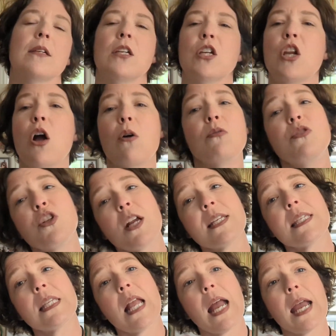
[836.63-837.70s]
you know,
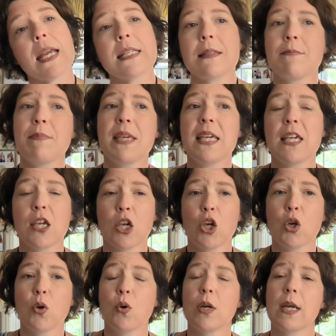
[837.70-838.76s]
dress nice and be cute.